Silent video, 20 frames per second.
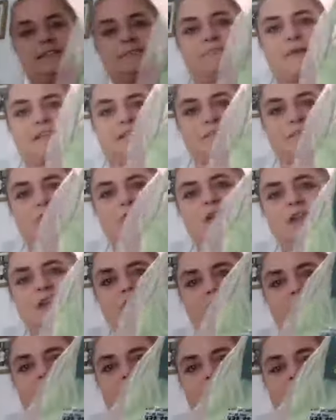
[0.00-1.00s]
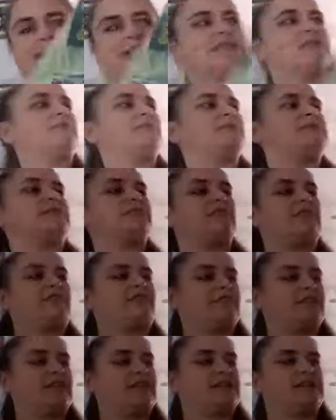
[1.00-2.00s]
my spring greens a little bit sorry
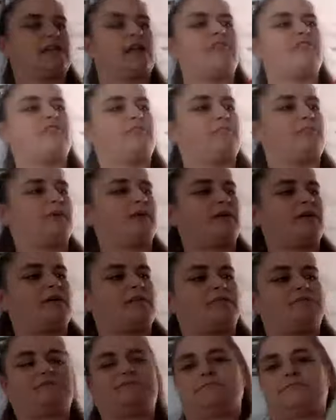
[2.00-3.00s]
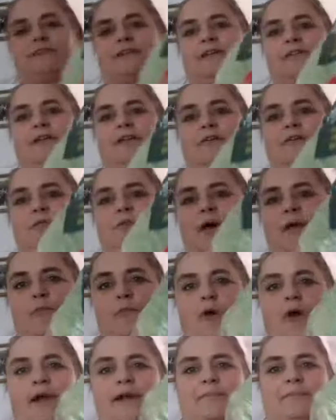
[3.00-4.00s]
for themselves but i don't know quite
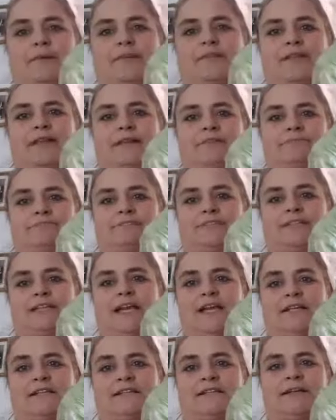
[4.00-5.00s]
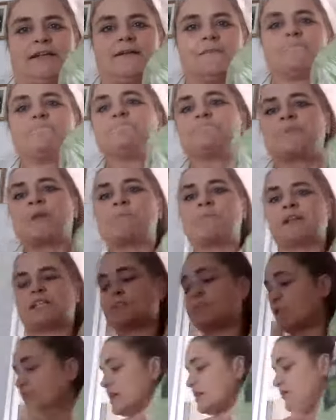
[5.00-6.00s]
why but they're today's my spring